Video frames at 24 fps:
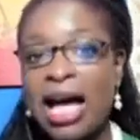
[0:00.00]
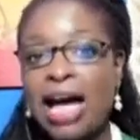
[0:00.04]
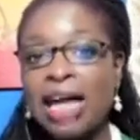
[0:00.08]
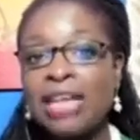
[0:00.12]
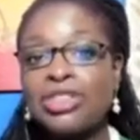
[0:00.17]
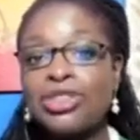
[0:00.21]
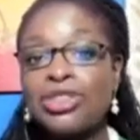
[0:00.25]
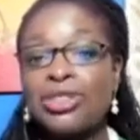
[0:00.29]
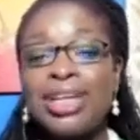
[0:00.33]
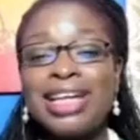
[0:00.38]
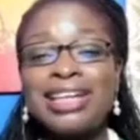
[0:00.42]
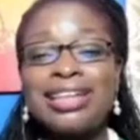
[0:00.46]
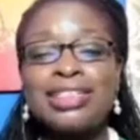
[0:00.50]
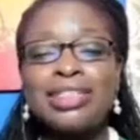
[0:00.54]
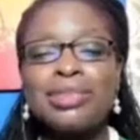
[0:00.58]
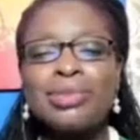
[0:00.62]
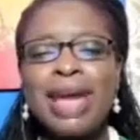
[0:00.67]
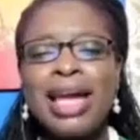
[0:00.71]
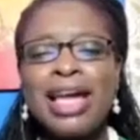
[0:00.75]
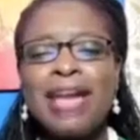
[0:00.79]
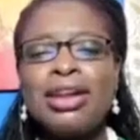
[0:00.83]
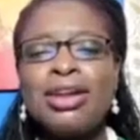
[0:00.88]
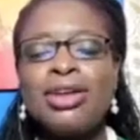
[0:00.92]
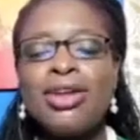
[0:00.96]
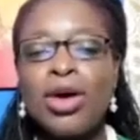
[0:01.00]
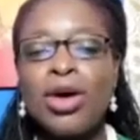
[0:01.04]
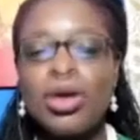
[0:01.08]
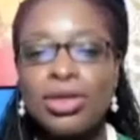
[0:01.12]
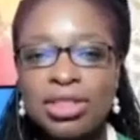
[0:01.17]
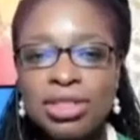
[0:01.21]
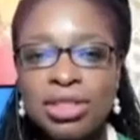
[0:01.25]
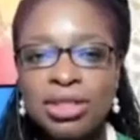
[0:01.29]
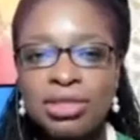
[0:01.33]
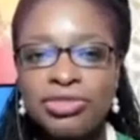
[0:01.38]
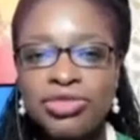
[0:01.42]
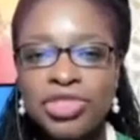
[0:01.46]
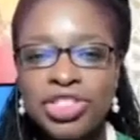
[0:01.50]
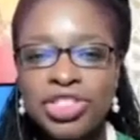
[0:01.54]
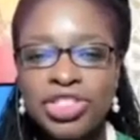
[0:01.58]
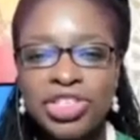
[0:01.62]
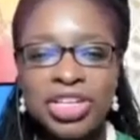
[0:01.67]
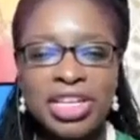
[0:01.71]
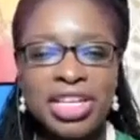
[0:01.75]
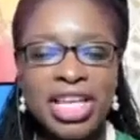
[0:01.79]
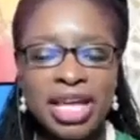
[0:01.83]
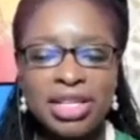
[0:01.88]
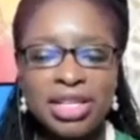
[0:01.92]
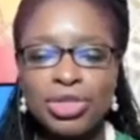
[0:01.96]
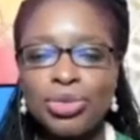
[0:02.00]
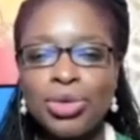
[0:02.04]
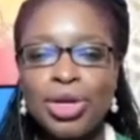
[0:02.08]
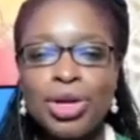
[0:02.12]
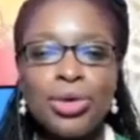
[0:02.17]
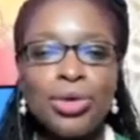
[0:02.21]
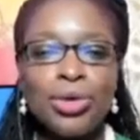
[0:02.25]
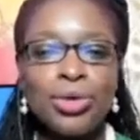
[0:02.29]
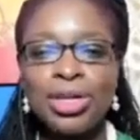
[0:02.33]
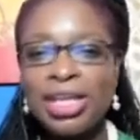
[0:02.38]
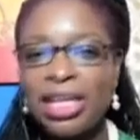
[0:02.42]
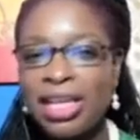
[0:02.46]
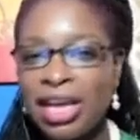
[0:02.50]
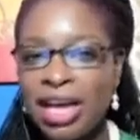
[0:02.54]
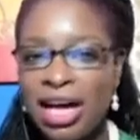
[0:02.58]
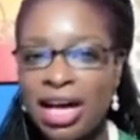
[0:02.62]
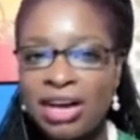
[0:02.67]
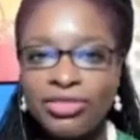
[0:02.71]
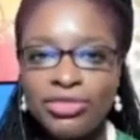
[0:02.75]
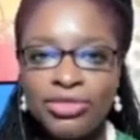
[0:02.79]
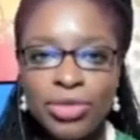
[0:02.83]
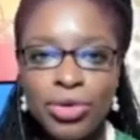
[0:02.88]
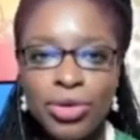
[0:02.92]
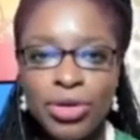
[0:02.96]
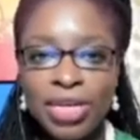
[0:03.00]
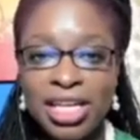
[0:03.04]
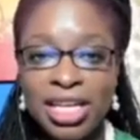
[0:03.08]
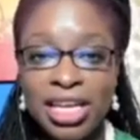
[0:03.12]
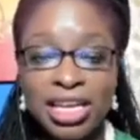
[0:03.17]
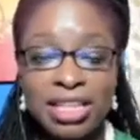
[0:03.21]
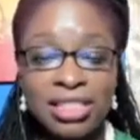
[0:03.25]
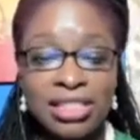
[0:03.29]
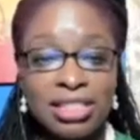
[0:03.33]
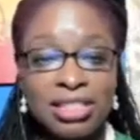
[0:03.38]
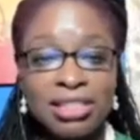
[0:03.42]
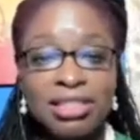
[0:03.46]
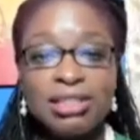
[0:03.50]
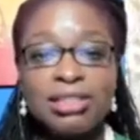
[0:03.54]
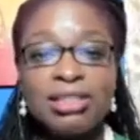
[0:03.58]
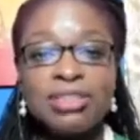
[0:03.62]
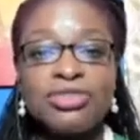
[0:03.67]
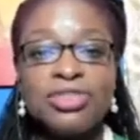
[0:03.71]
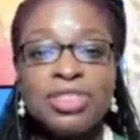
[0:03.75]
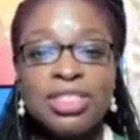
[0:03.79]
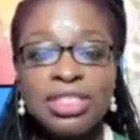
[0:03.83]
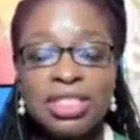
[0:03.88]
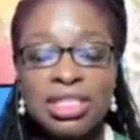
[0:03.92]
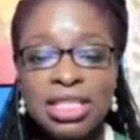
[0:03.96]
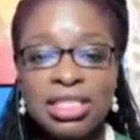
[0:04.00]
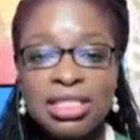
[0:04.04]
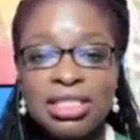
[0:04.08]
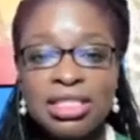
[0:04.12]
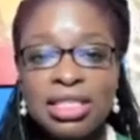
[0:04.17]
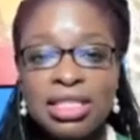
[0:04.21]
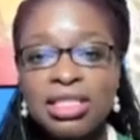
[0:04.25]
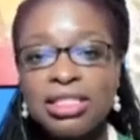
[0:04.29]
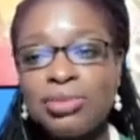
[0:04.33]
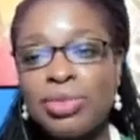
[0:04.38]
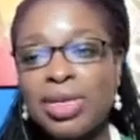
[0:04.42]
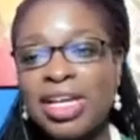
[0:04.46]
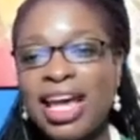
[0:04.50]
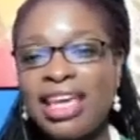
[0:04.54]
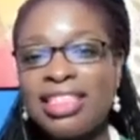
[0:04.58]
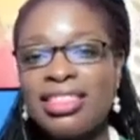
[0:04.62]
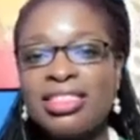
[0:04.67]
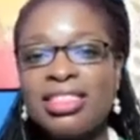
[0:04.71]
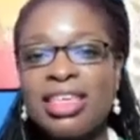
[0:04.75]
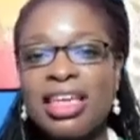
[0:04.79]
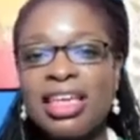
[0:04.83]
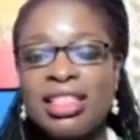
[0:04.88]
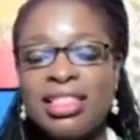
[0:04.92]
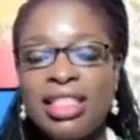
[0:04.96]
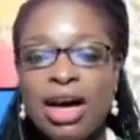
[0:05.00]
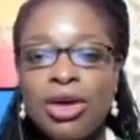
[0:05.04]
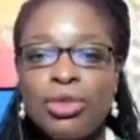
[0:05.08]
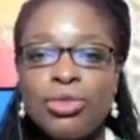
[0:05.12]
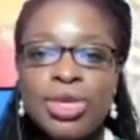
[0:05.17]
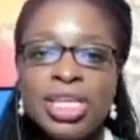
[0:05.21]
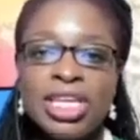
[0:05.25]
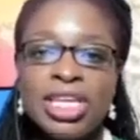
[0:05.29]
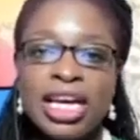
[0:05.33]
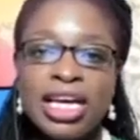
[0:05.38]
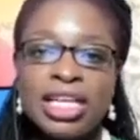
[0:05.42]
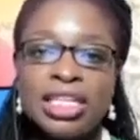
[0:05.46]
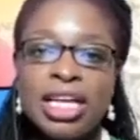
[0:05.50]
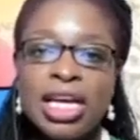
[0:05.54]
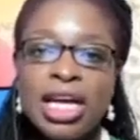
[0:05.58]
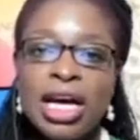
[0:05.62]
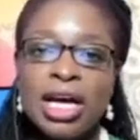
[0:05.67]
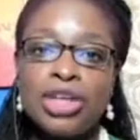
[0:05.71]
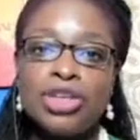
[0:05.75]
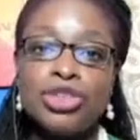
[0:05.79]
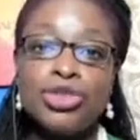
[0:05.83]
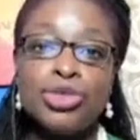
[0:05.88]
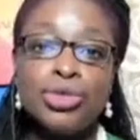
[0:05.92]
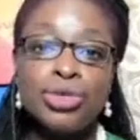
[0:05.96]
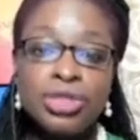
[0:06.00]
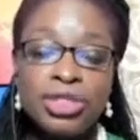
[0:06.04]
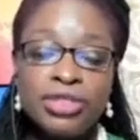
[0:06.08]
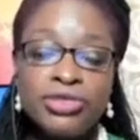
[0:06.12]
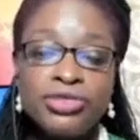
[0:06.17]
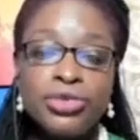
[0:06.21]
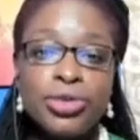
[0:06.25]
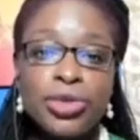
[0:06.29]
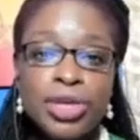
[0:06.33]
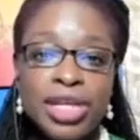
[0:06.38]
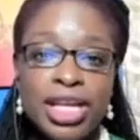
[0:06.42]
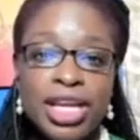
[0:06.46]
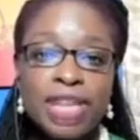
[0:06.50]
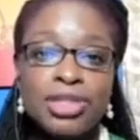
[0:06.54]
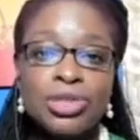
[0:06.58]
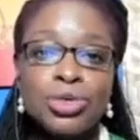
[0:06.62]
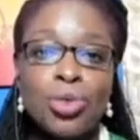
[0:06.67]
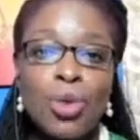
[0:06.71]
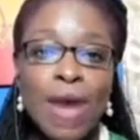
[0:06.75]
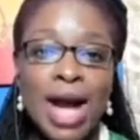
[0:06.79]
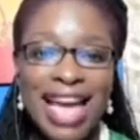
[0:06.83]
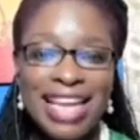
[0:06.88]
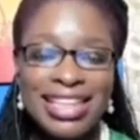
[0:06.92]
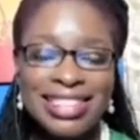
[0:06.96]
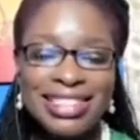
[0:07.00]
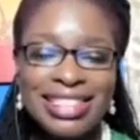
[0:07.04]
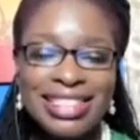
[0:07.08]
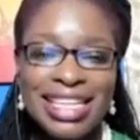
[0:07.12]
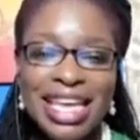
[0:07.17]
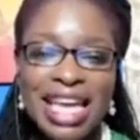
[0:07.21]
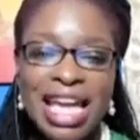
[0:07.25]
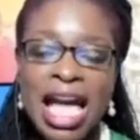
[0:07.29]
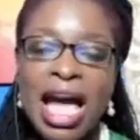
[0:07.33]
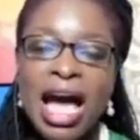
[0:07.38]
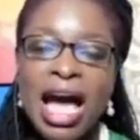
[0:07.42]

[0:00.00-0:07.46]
So that is my long-term vision. Yes, we only have 4 years in this first instance, but I think that we can use the 4 years wisely